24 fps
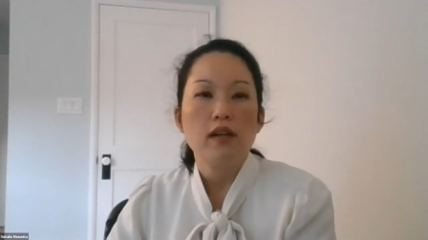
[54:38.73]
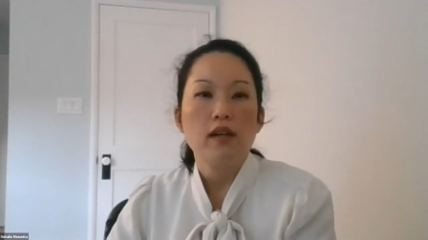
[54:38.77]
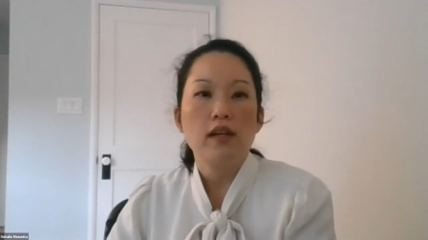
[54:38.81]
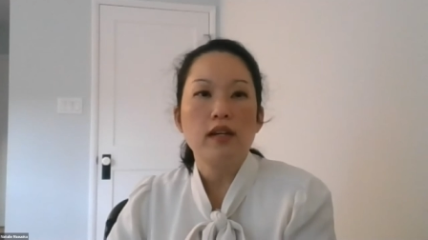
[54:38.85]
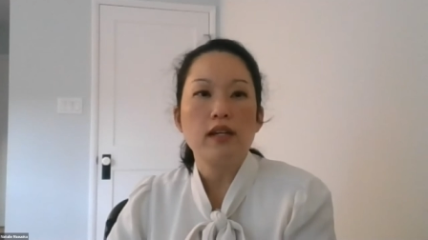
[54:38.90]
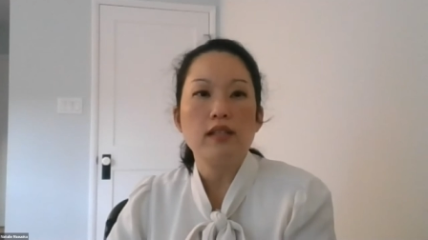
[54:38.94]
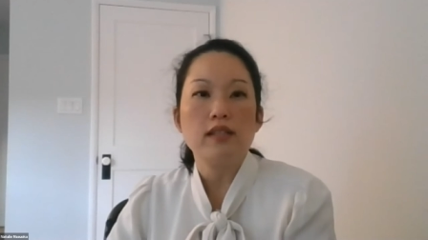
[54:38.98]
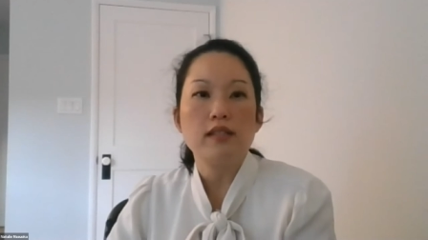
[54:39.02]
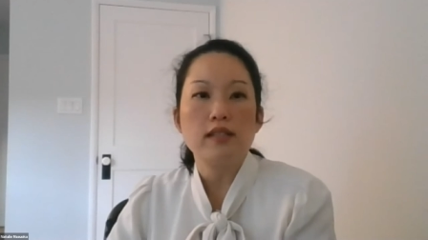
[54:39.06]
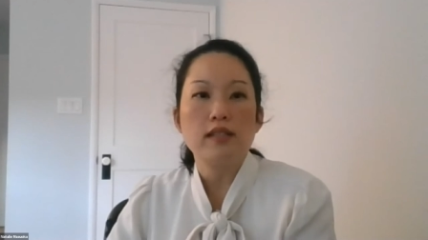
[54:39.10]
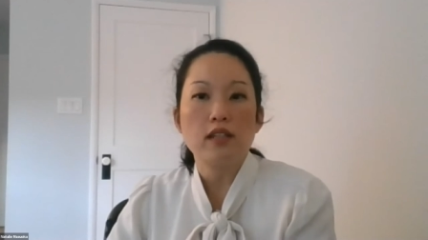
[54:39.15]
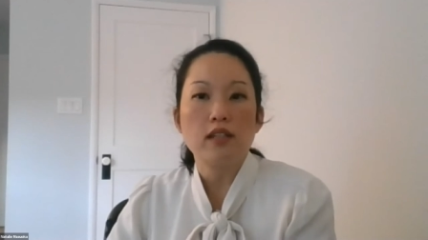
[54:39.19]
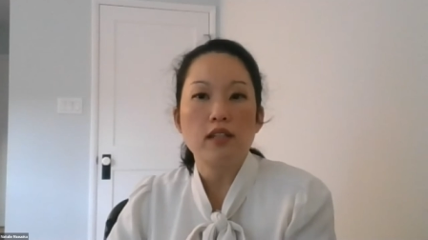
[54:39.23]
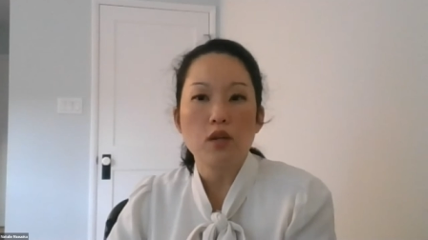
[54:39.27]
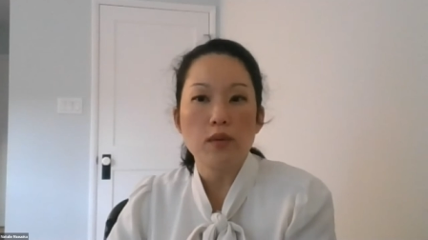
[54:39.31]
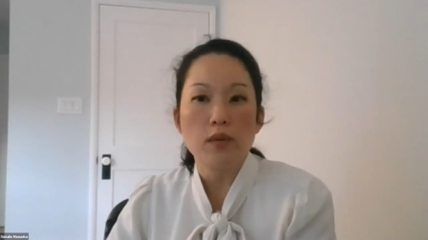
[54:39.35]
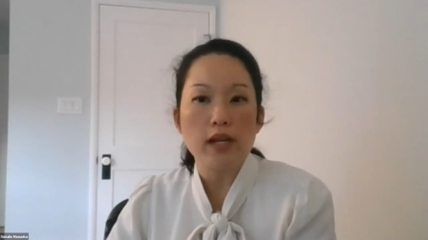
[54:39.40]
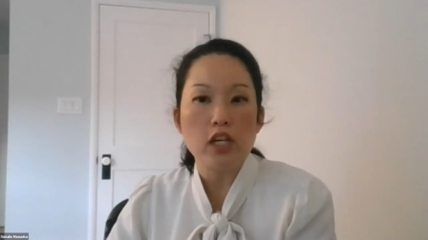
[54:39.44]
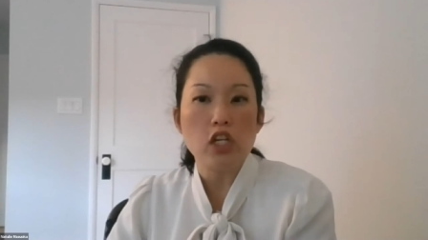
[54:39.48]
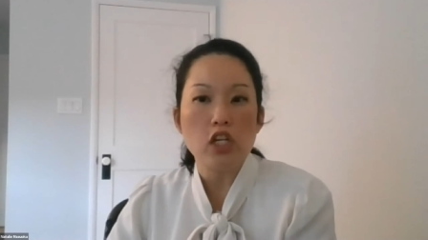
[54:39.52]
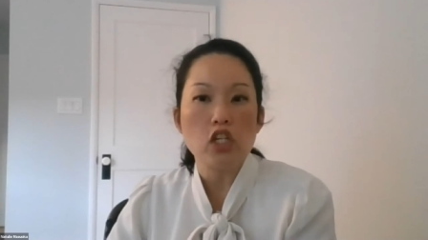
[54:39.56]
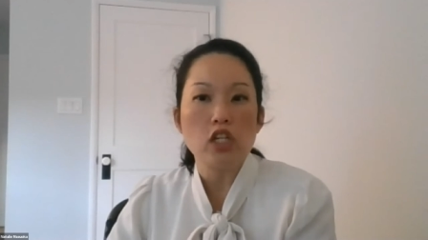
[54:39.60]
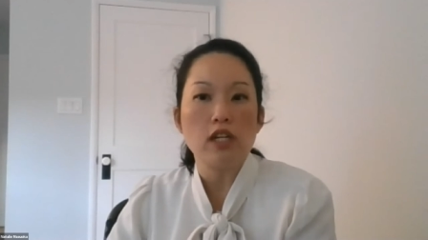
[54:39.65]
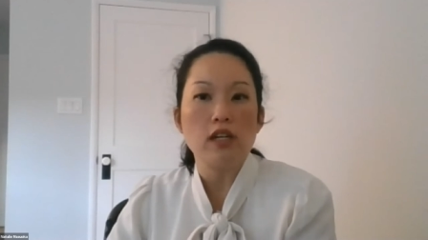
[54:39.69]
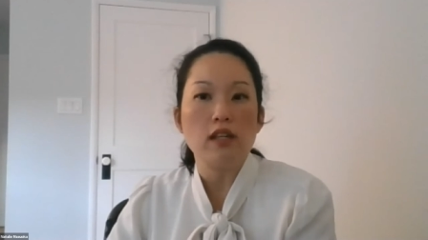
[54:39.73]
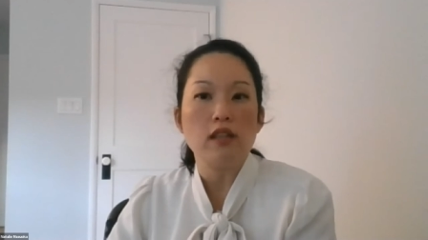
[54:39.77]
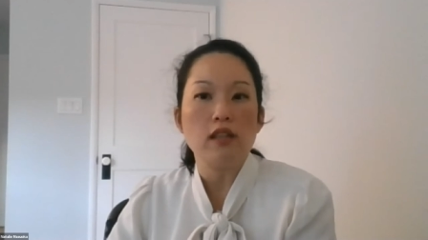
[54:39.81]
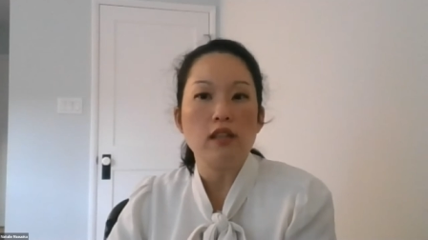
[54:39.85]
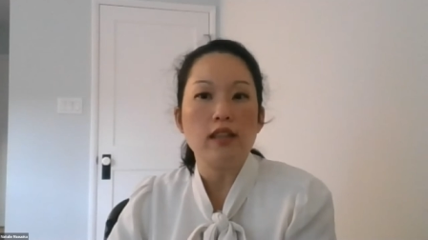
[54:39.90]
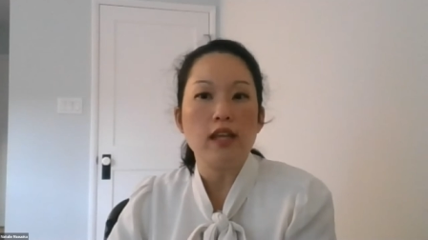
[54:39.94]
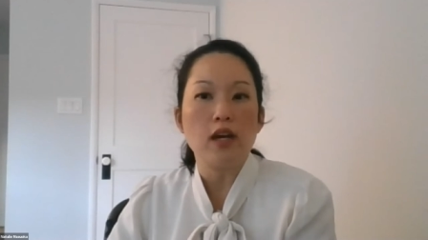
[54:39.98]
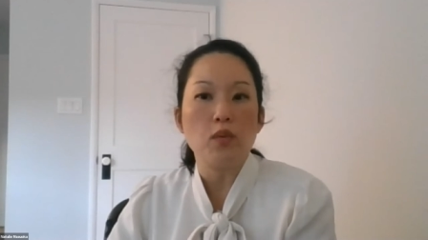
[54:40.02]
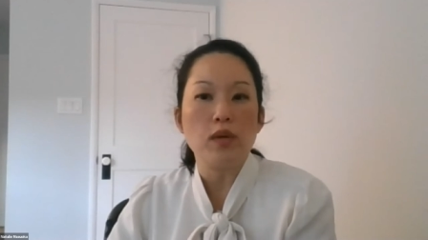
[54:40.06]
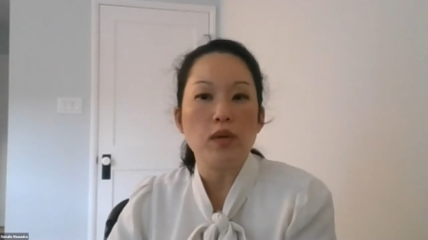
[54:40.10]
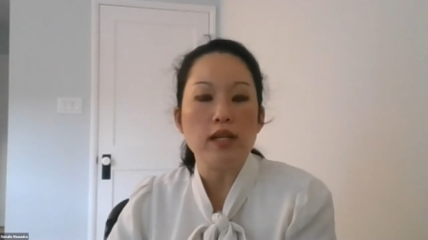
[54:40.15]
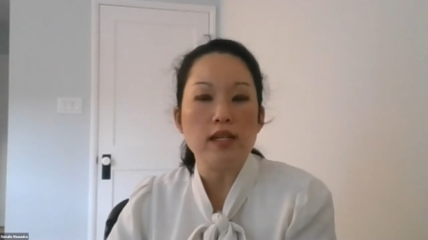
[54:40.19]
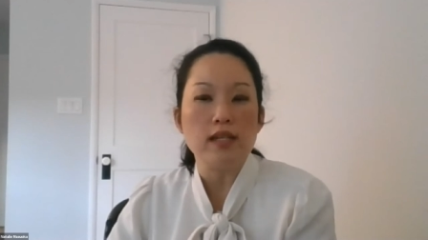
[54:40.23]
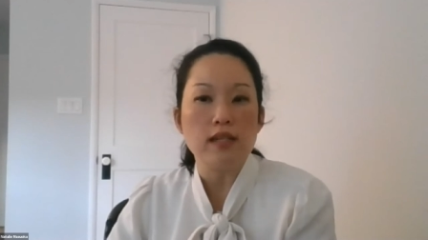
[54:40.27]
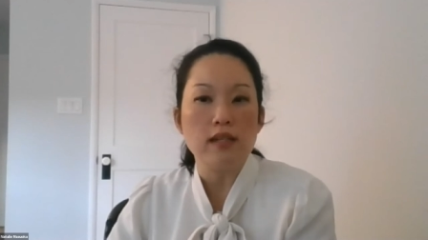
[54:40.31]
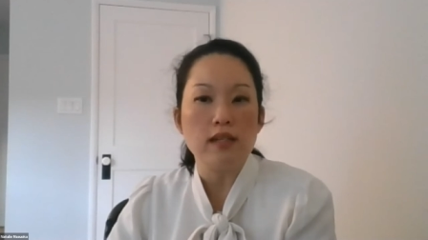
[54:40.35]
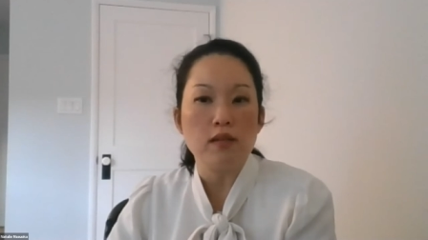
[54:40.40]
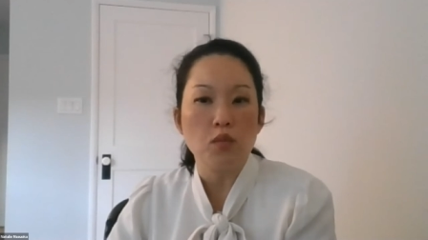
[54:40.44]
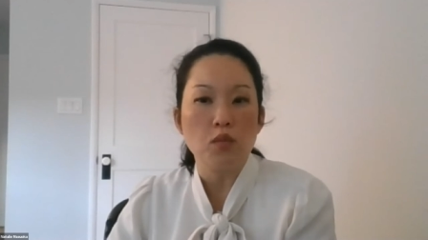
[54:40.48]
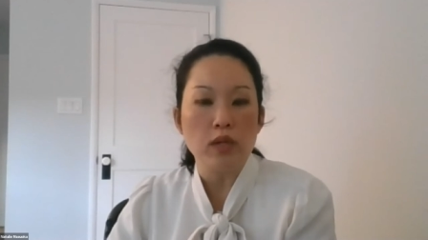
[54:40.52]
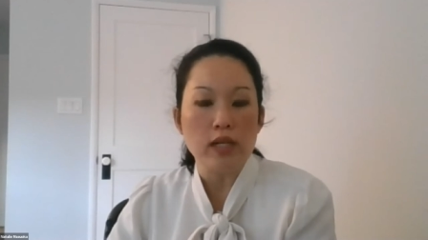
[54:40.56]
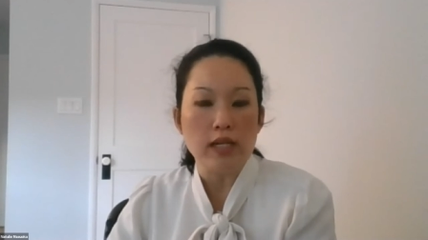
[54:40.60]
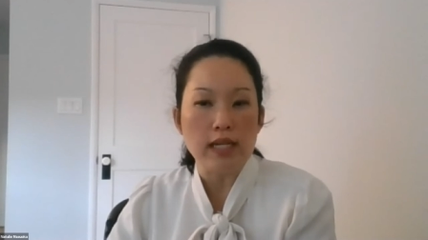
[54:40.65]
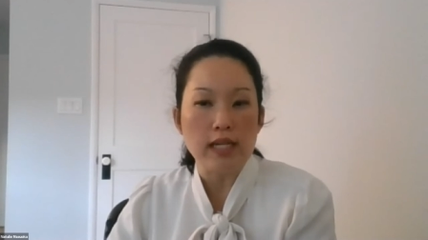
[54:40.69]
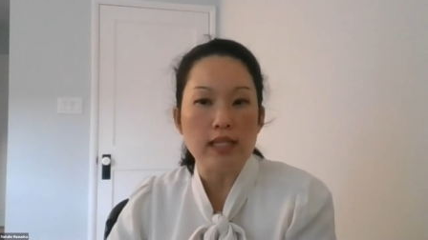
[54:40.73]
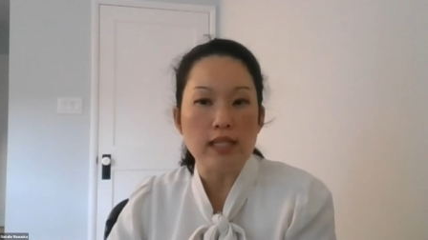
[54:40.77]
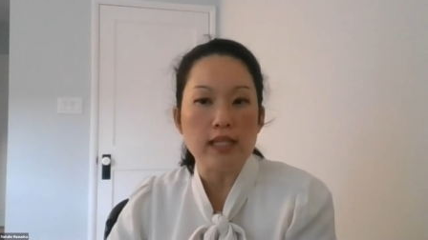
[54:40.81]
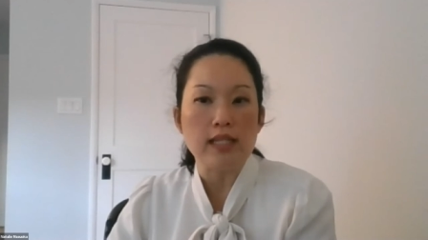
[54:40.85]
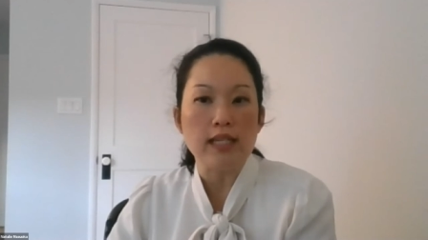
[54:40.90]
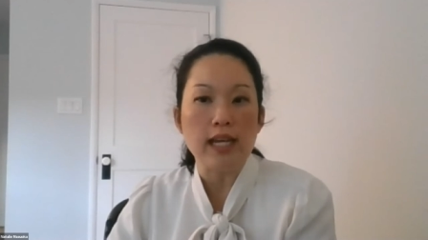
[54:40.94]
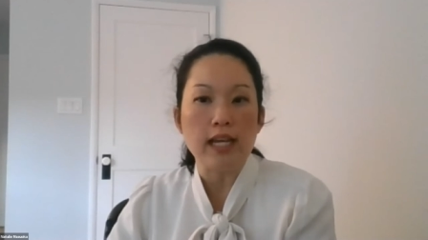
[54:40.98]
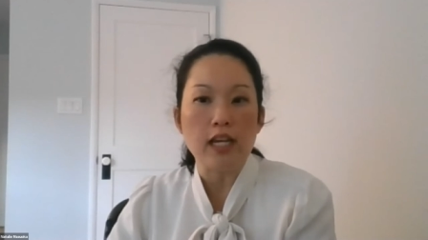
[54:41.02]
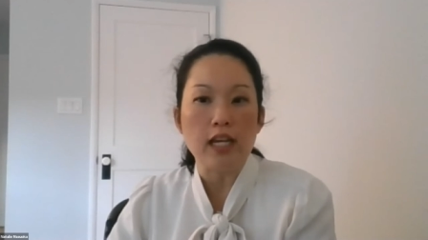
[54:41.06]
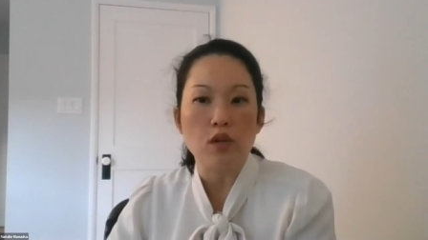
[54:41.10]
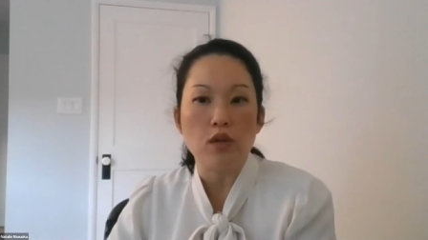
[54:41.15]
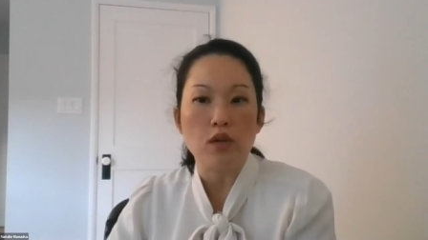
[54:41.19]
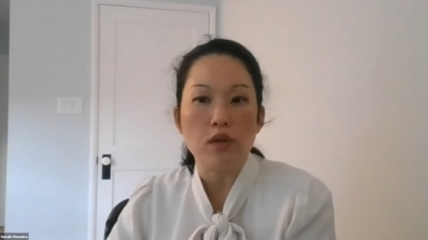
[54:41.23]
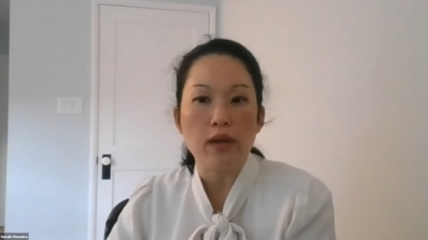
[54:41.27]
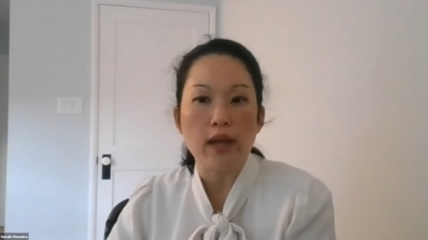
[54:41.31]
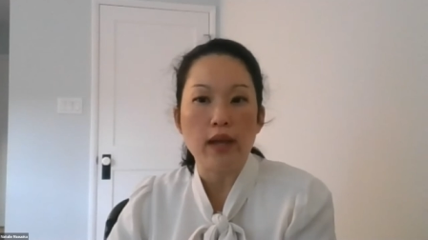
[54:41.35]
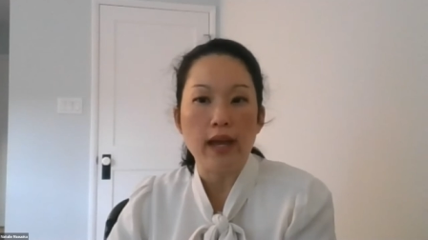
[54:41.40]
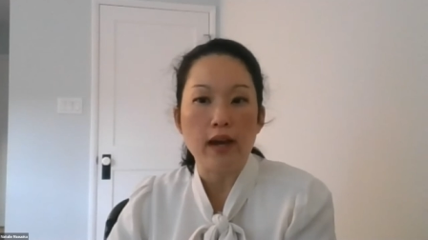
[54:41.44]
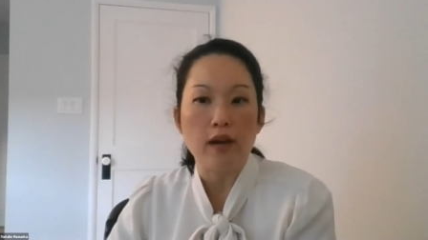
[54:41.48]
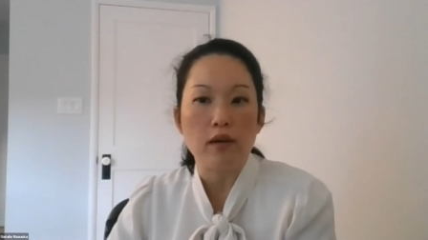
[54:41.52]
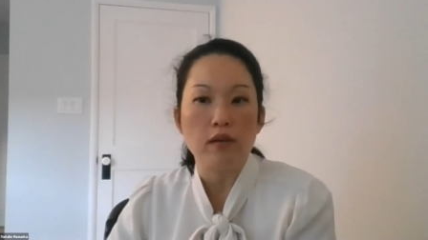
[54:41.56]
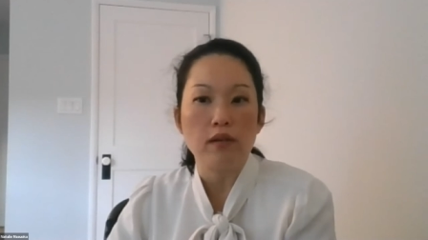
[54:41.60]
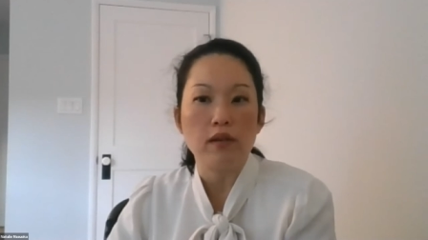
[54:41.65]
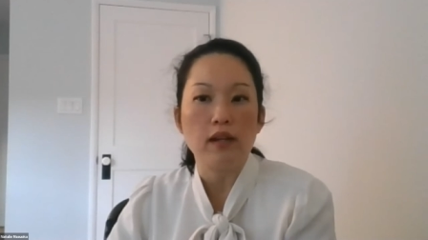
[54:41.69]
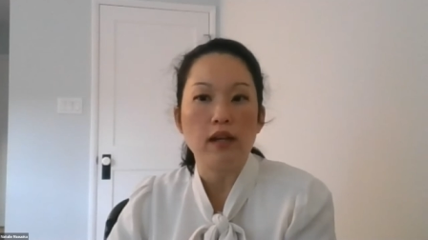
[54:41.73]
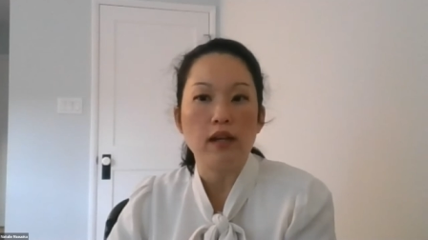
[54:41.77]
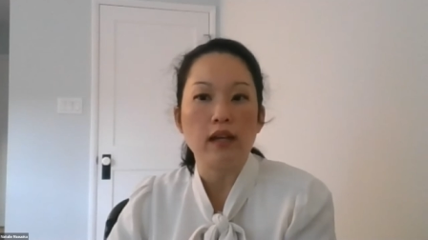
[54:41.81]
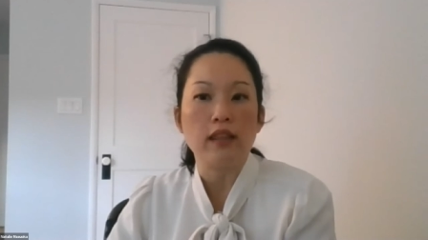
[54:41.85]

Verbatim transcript: consideration that we, we need to take into account.